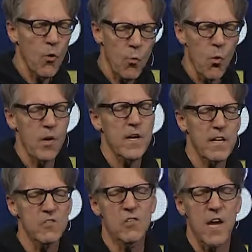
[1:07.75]
a
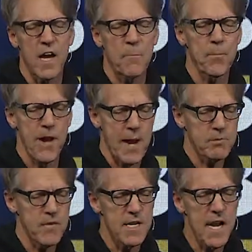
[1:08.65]
warning sign,
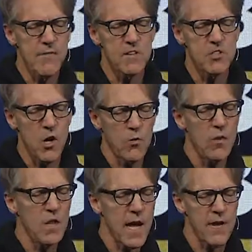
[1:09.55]
perhaps in David's
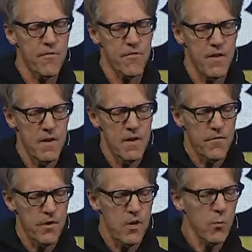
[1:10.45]
own life
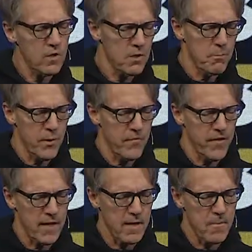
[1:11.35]
where he wasn't
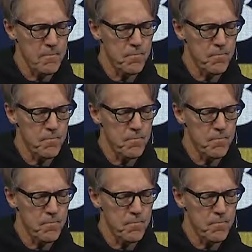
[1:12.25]
perfect.